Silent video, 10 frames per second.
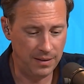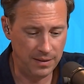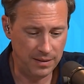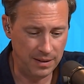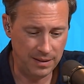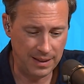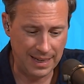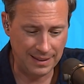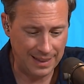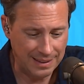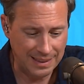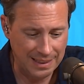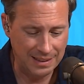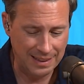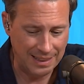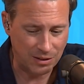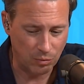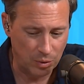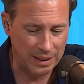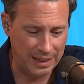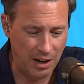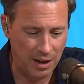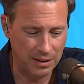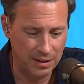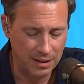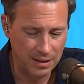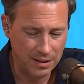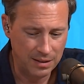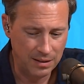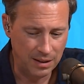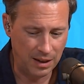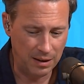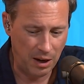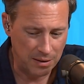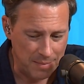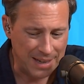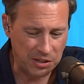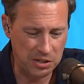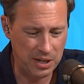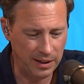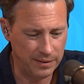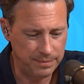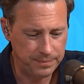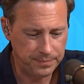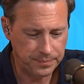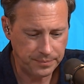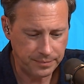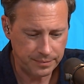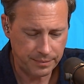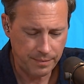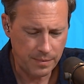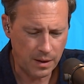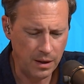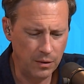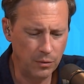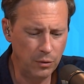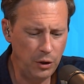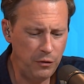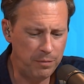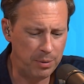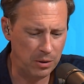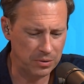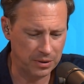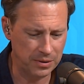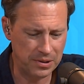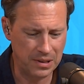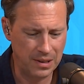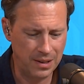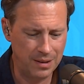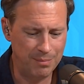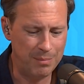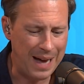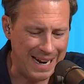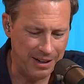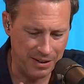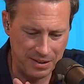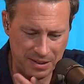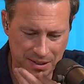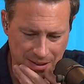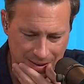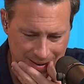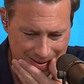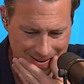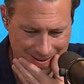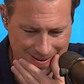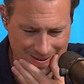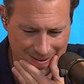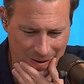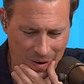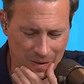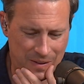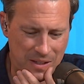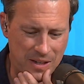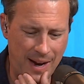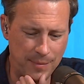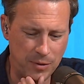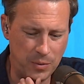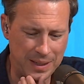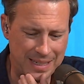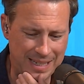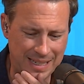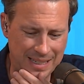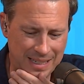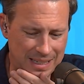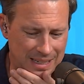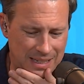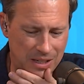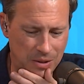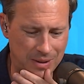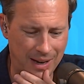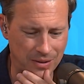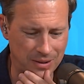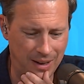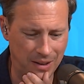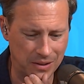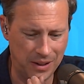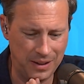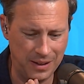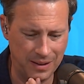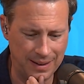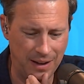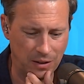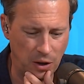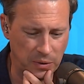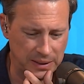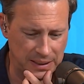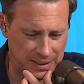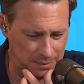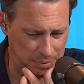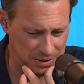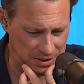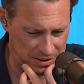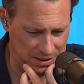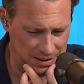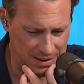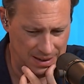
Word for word: that's really on message here. Roof bolters, miners, all of these jobs between $60,000 to $62,000 a year. Now, lower income positions